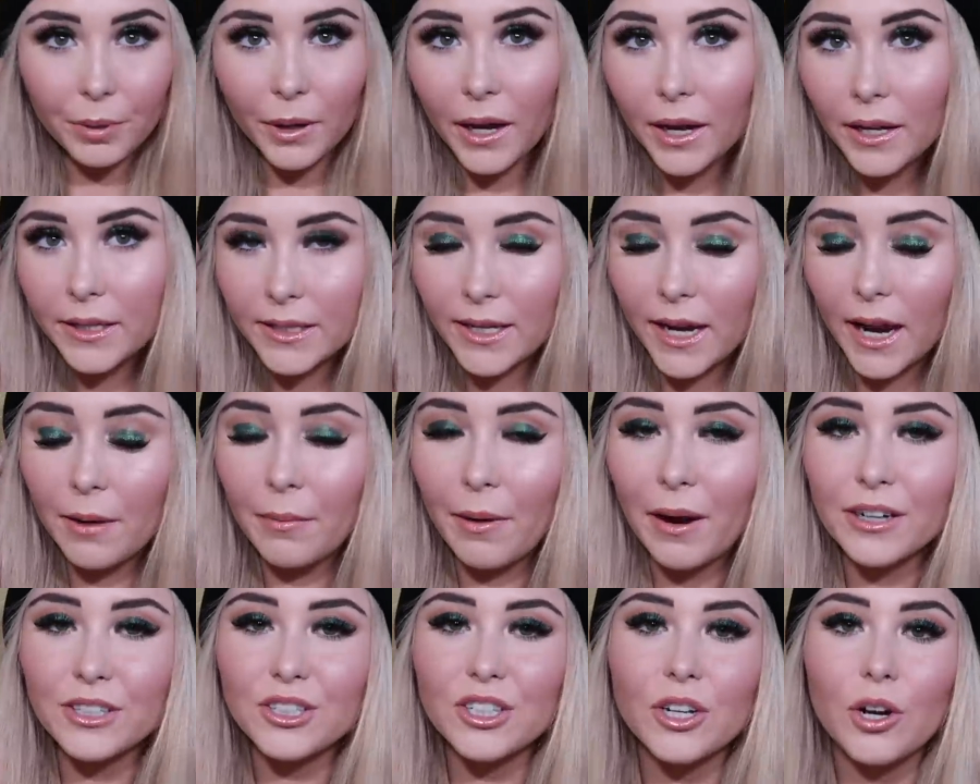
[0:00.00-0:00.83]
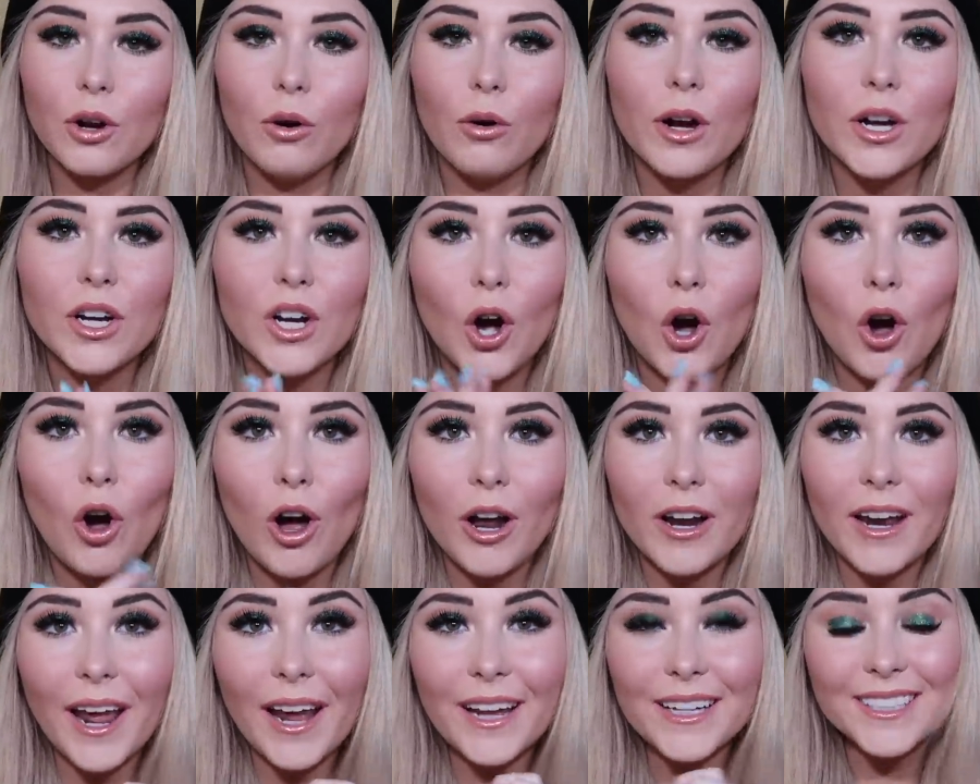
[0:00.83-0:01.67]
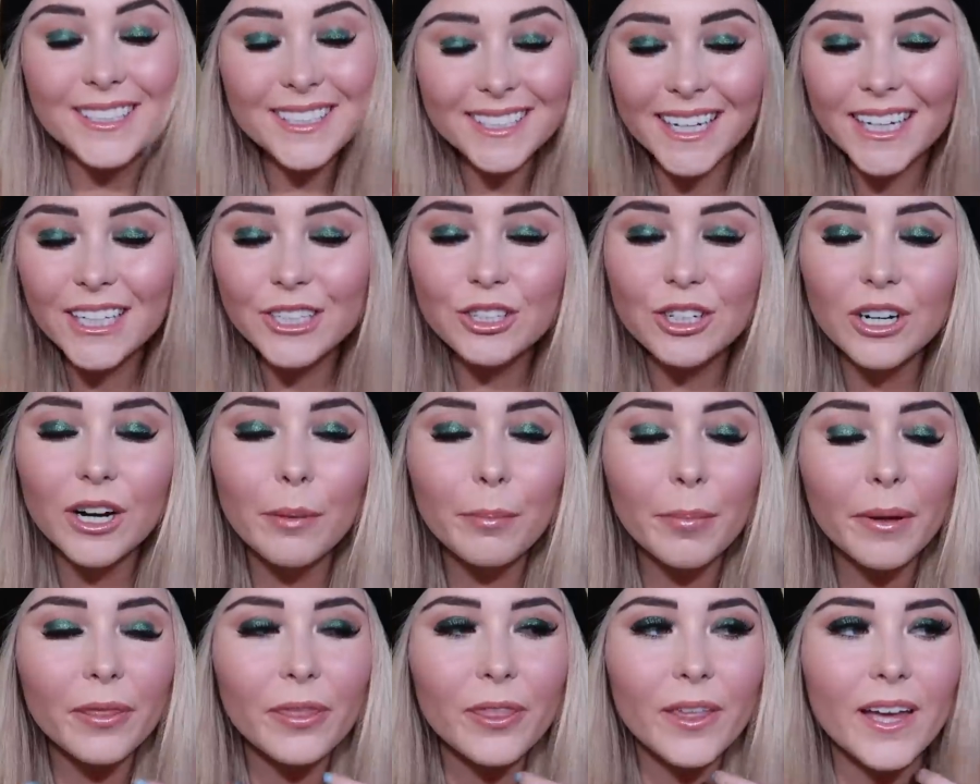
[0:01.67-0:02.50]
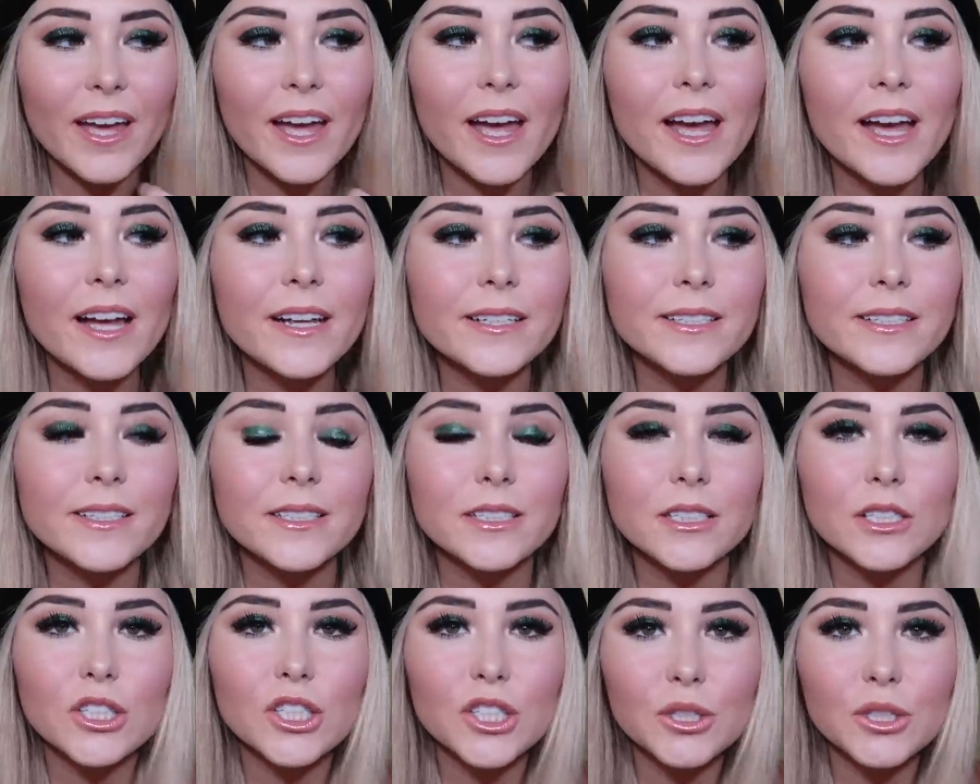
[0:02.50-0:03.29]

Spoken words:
But I'm actually going on a ski trip this